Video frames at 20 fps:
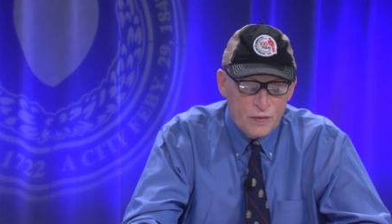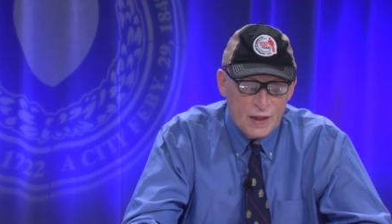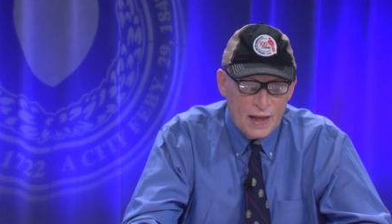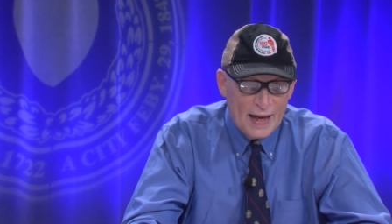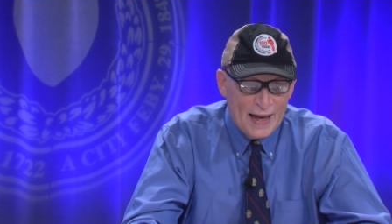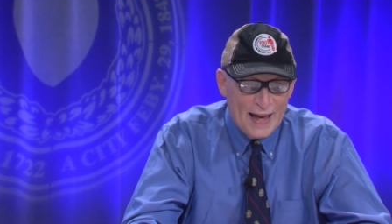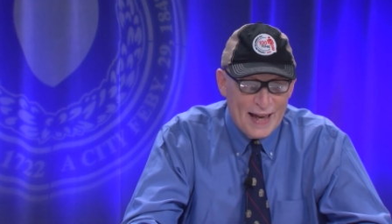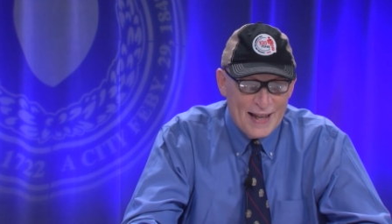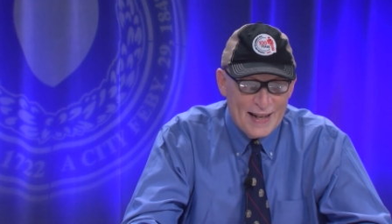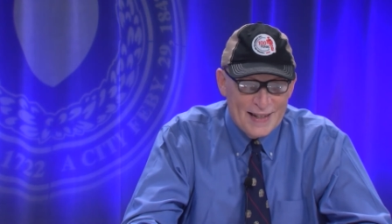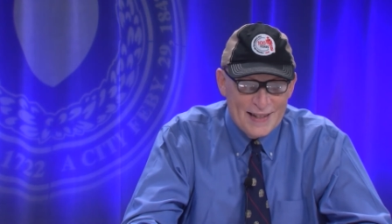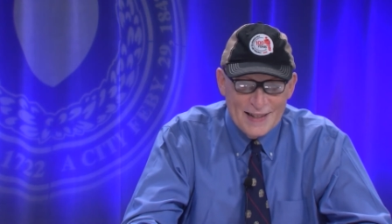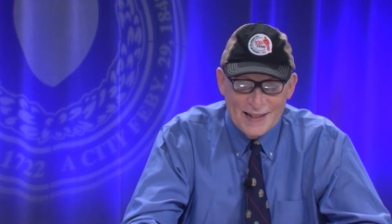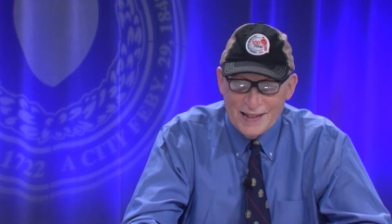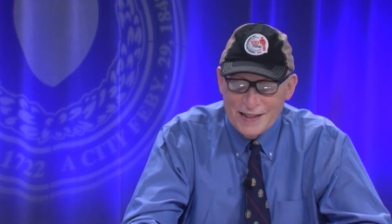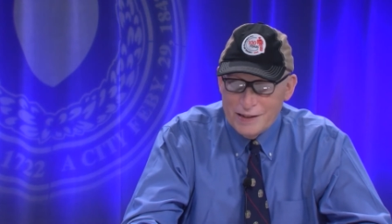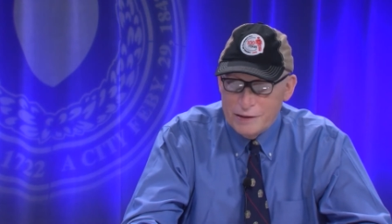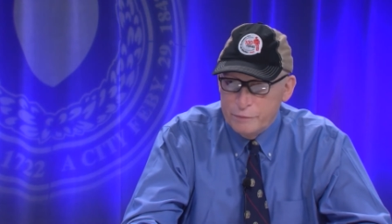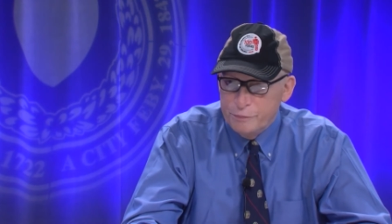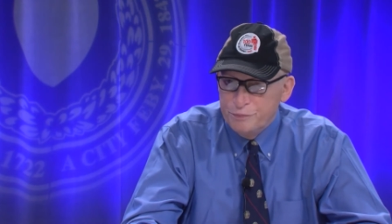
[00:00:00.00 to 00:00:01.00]

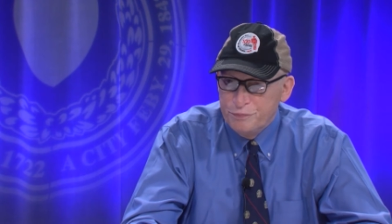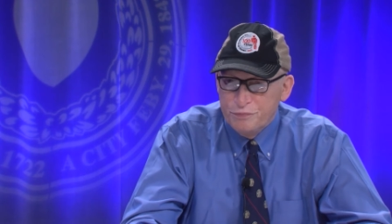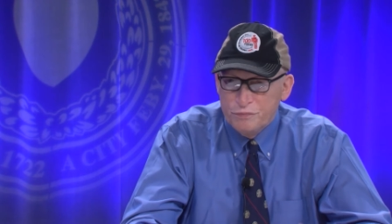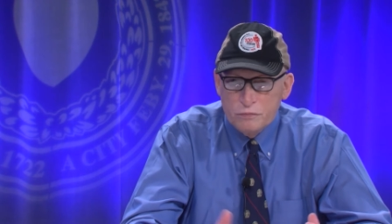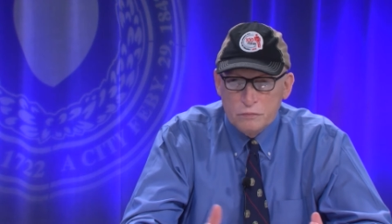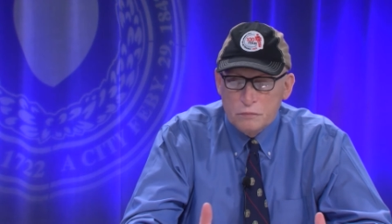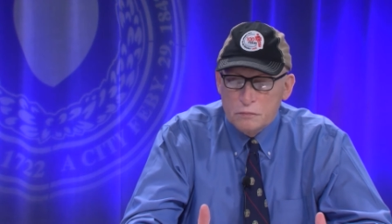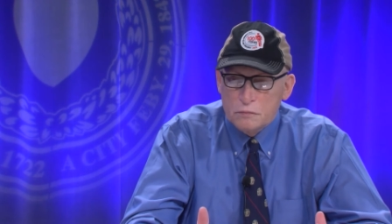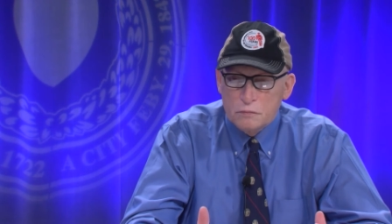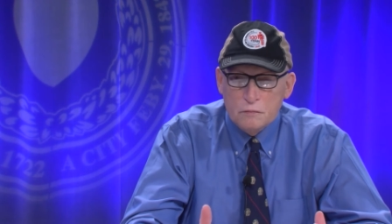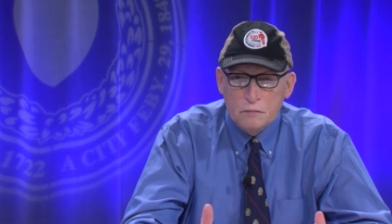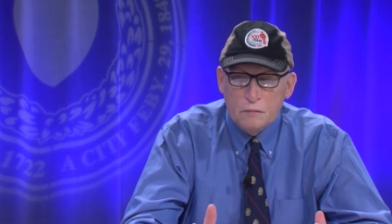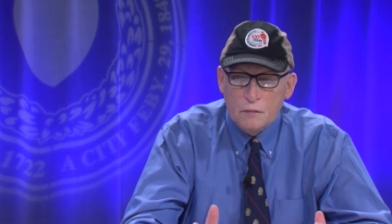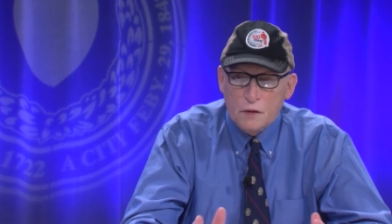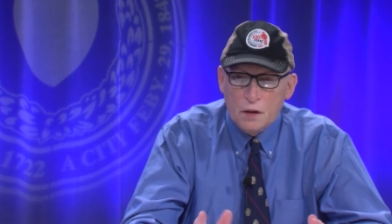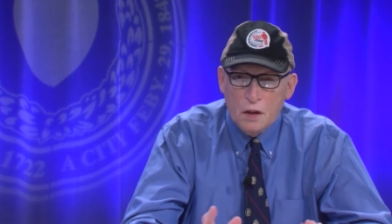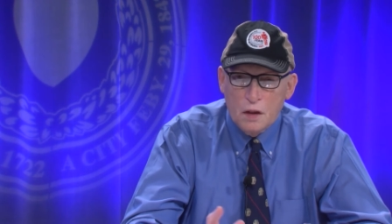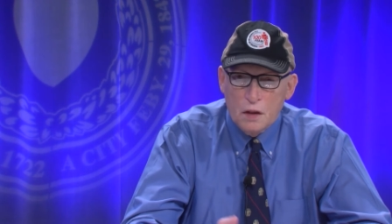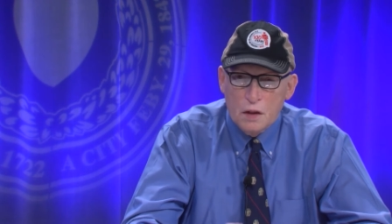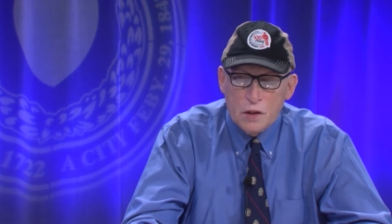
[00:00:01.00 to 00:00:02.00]
And
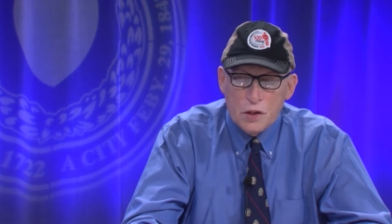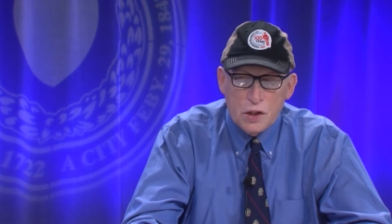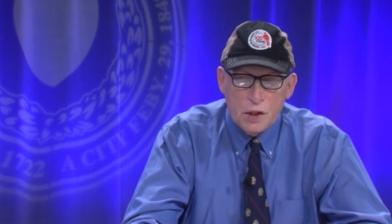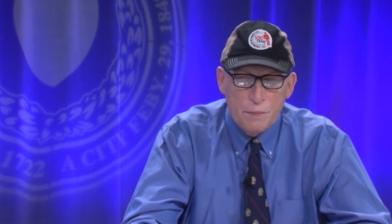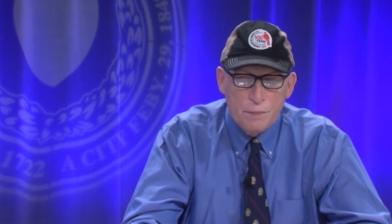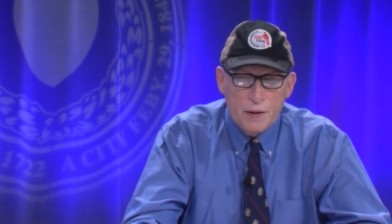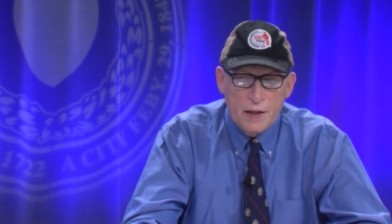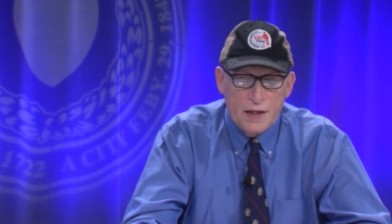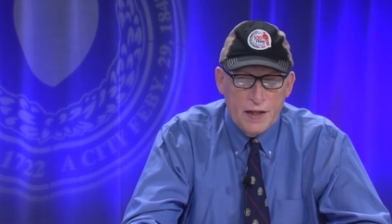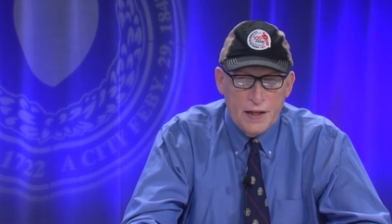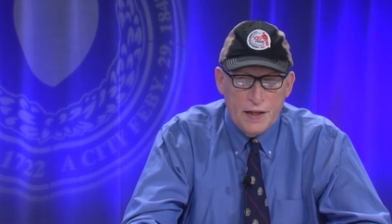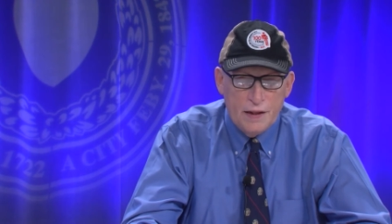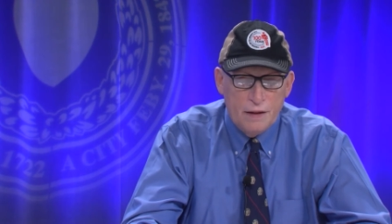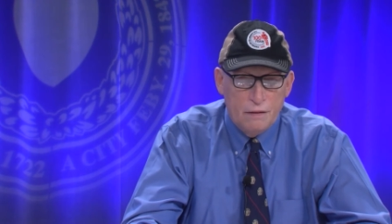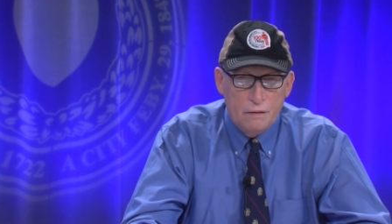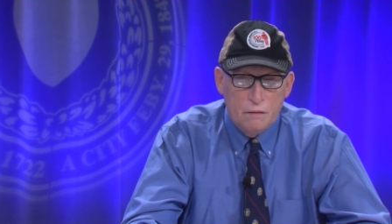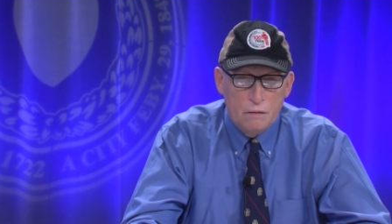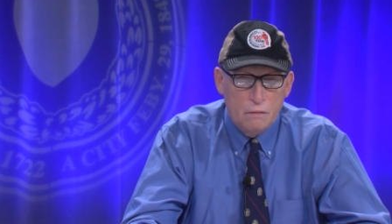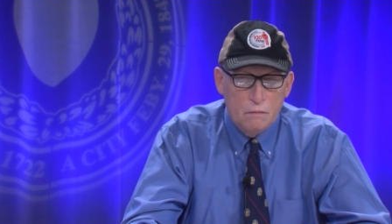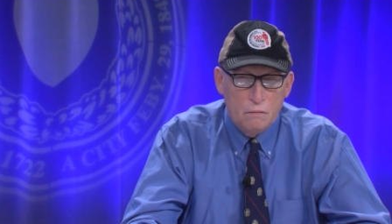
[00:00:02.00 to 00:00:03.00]
somebody,
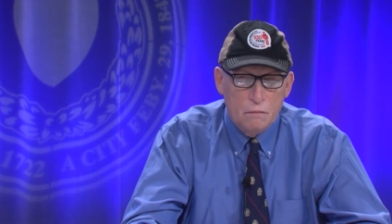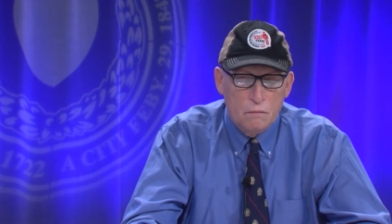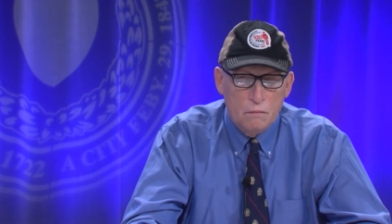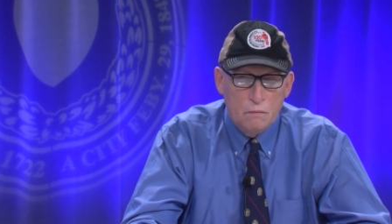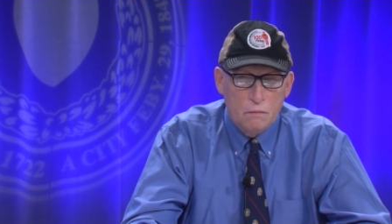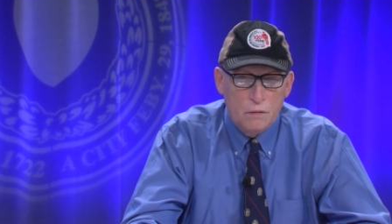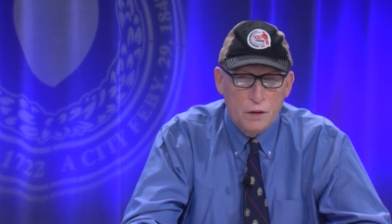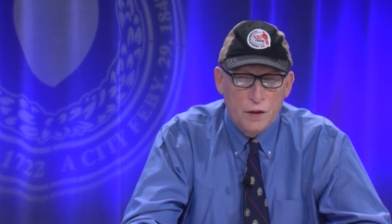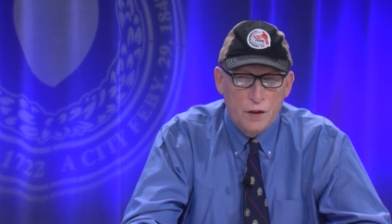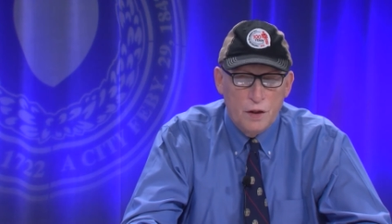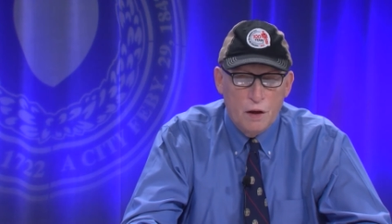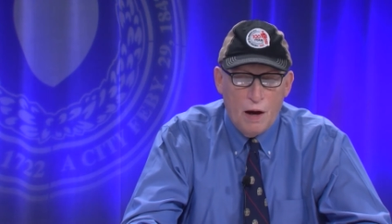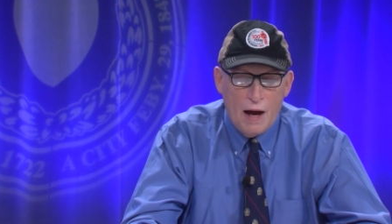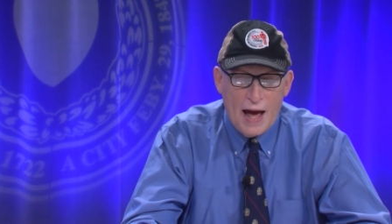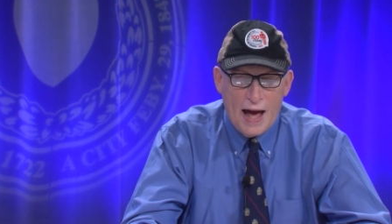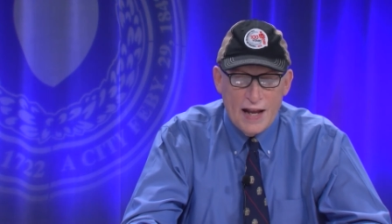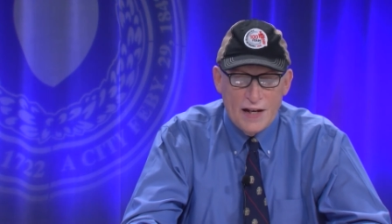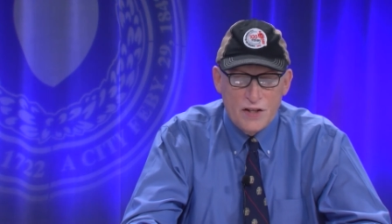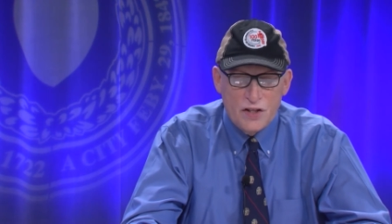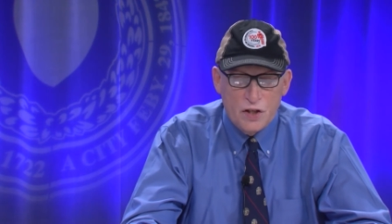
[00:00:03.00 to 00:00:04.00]

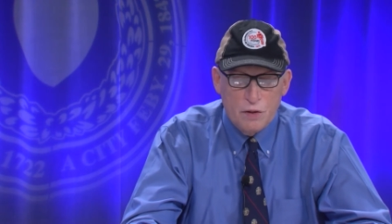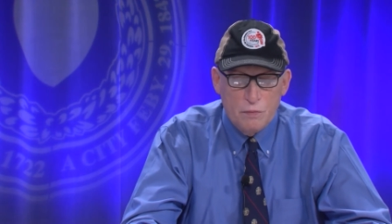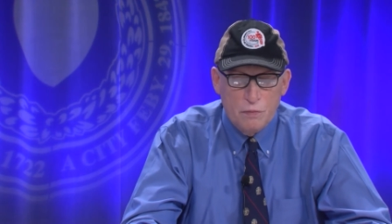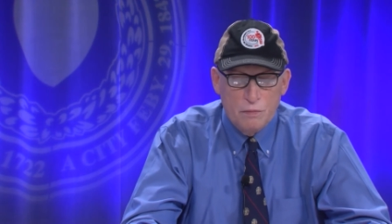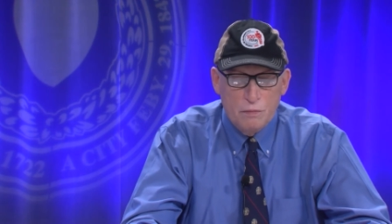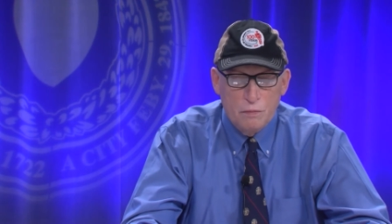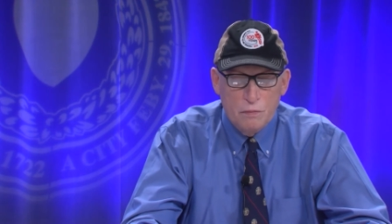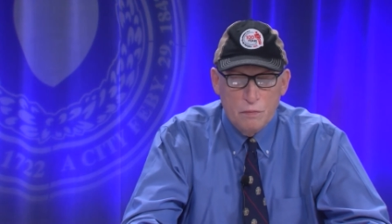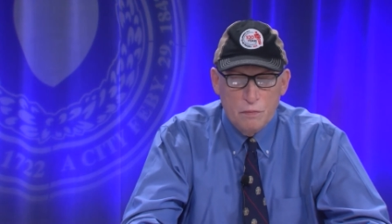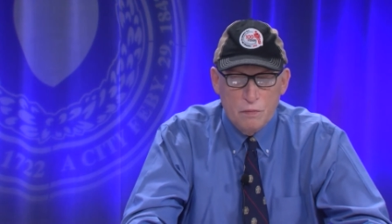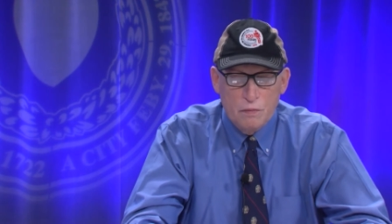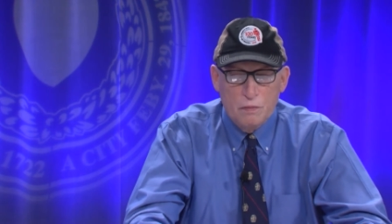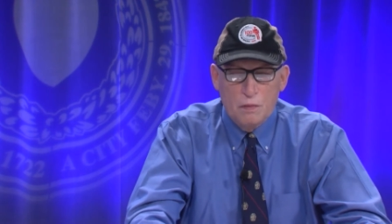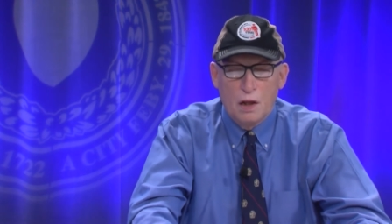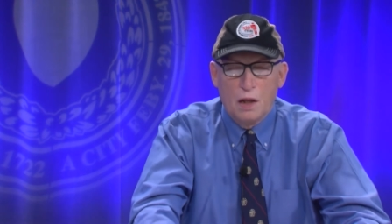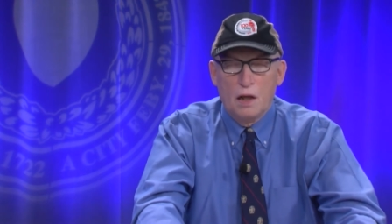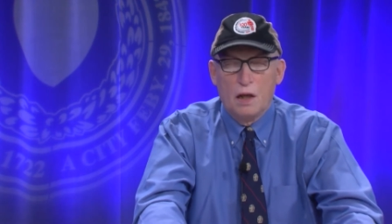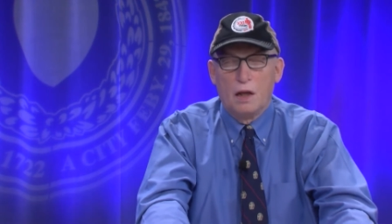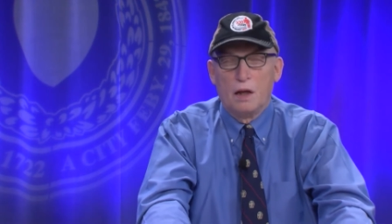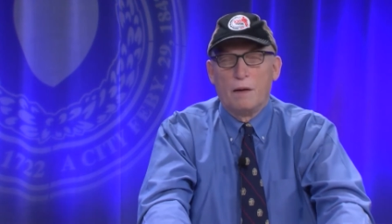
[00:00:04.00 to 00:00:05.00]
had some
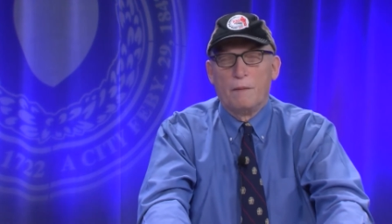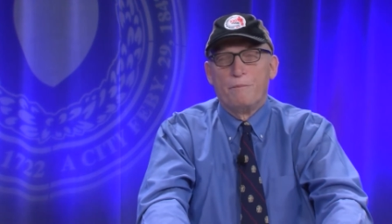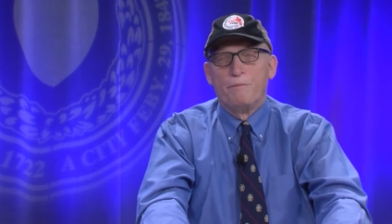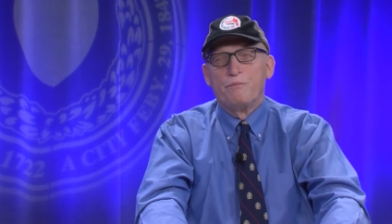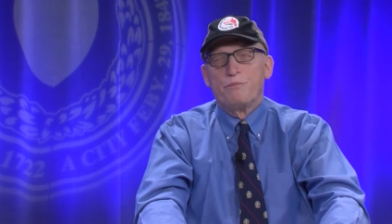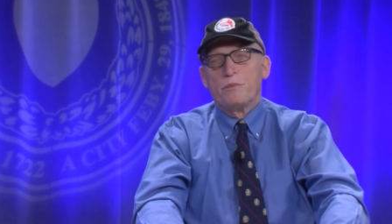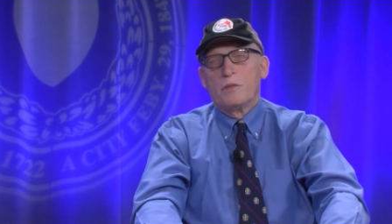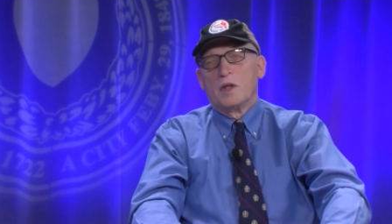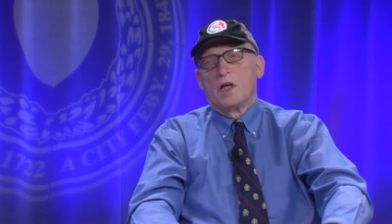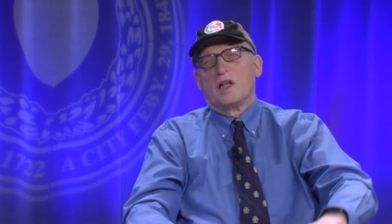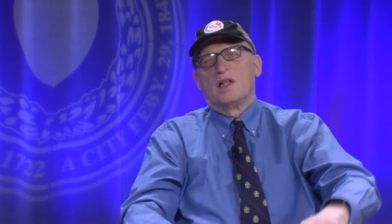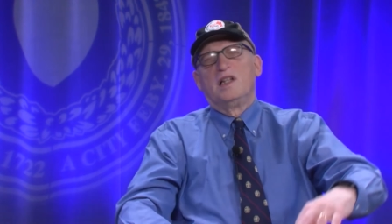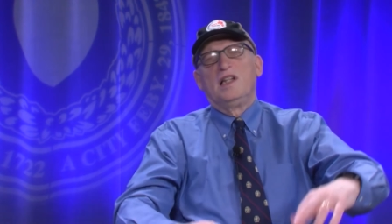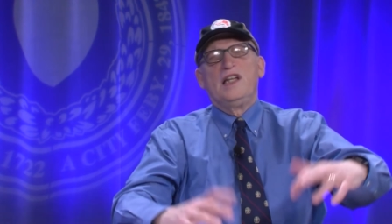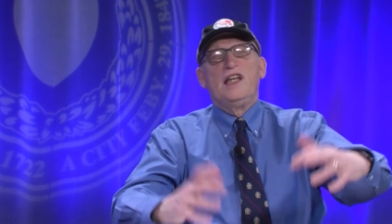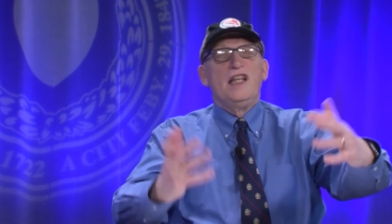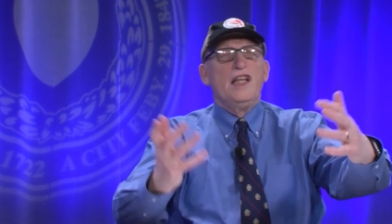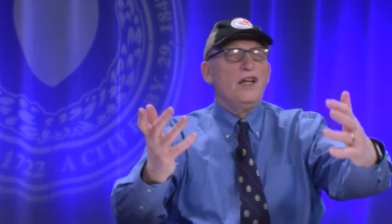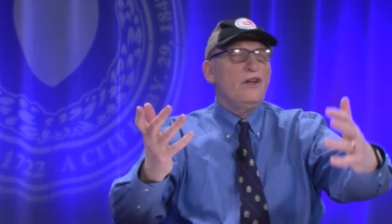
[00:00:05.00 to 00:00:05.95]
cleaning